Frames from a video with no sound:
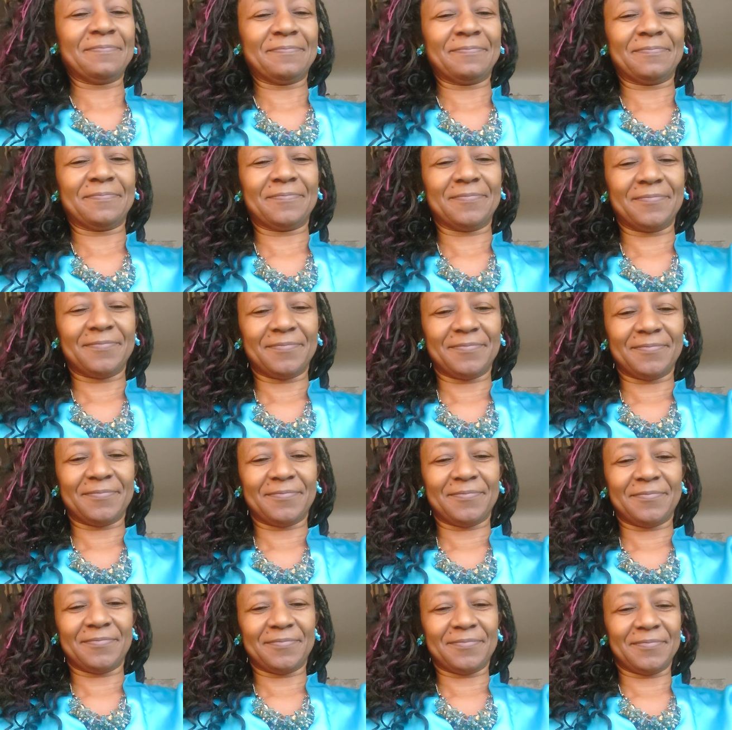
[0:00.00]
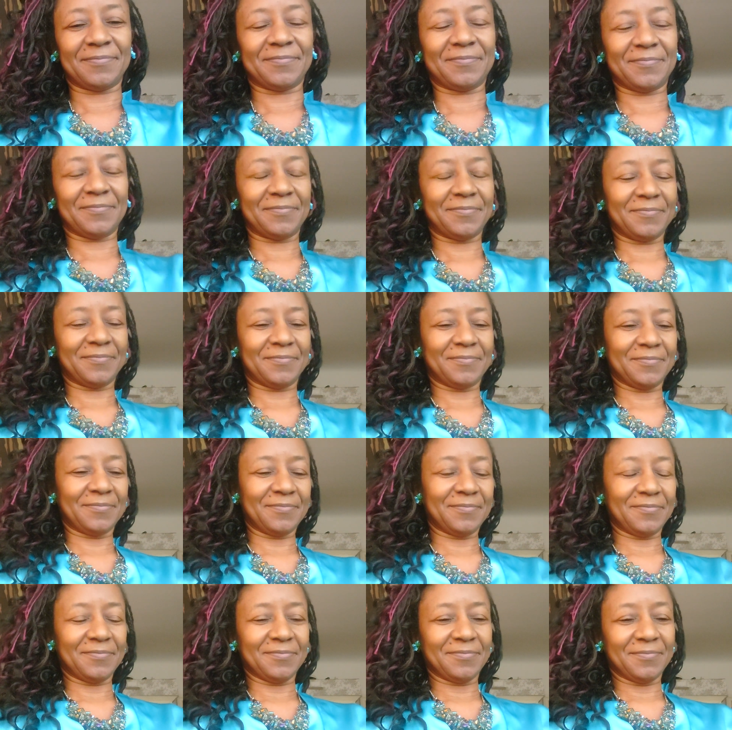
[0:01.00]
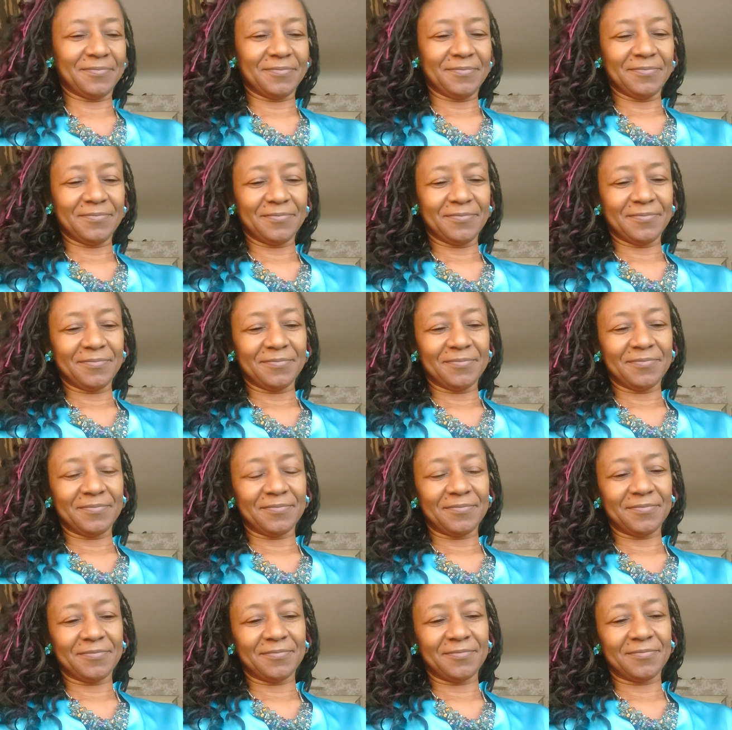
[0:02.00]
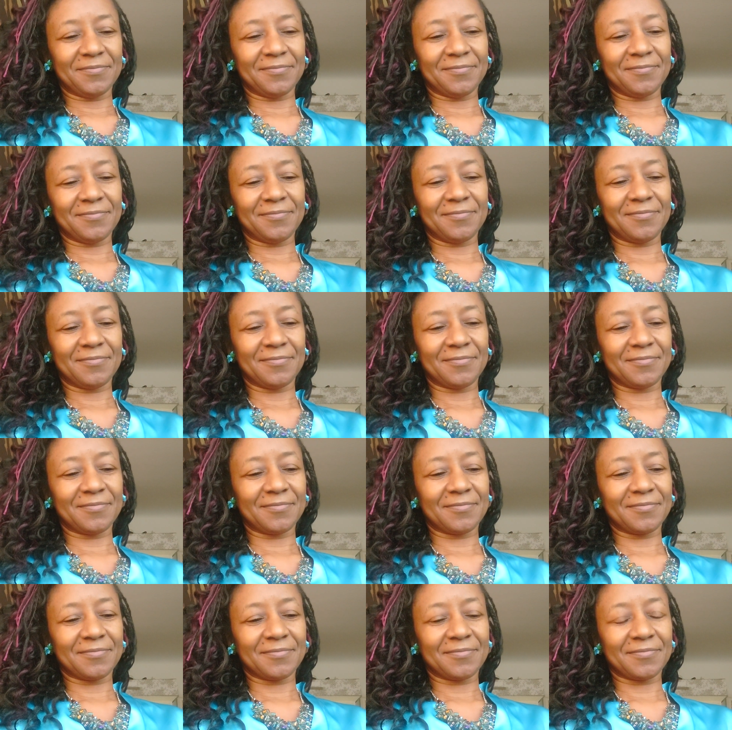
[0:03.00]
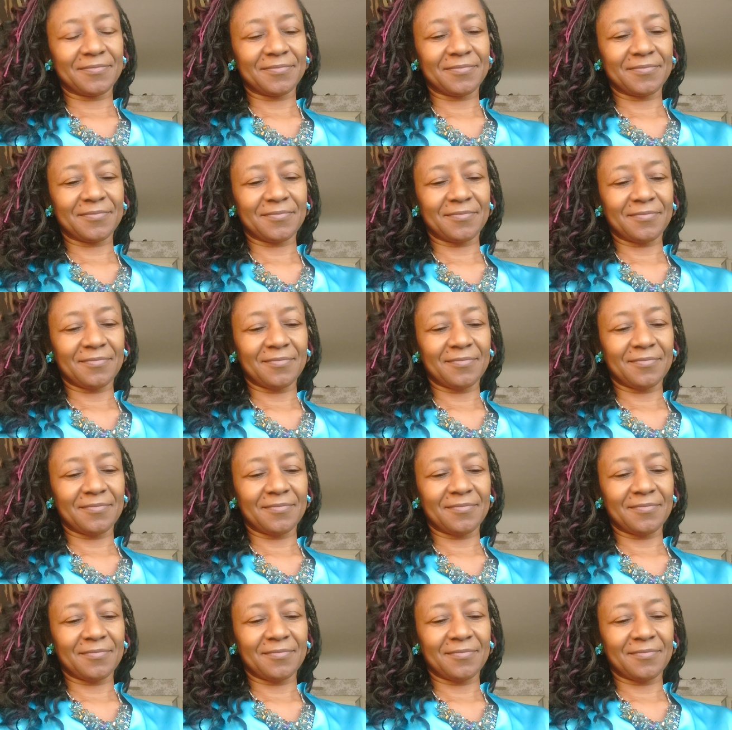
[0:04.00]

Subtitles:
No one is speaking in this clip.